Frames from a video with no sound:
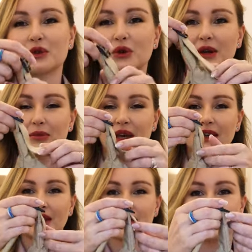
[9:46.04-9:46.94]
so you can
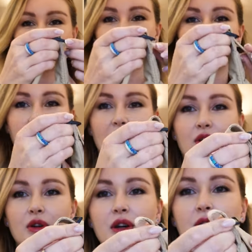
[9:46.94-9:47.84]
make this strap
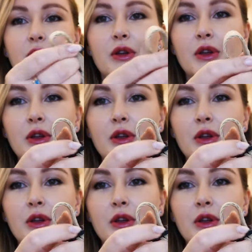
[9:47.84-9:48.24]
longer.